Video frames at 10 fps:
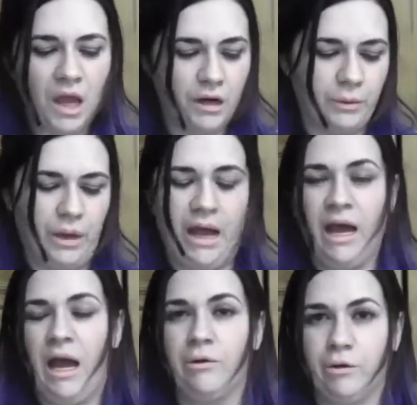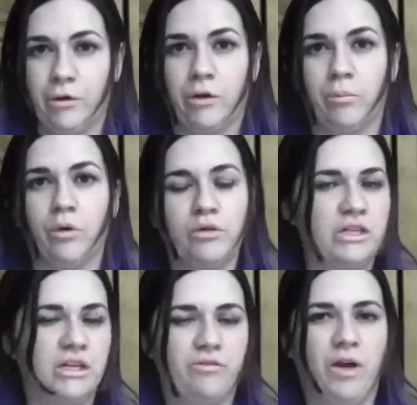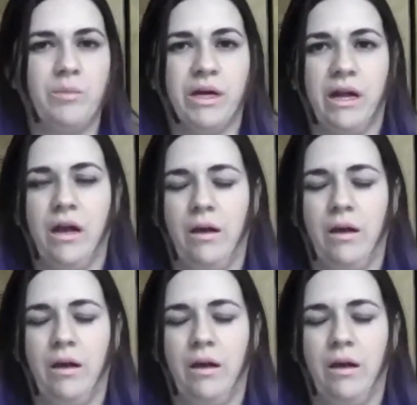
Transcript: how you're approaching a fabric,